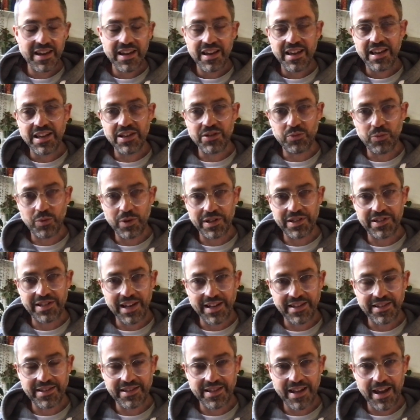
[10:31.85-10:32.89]
is what's at
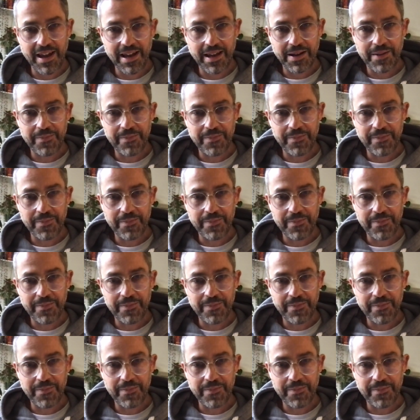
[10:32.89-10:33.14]
stake.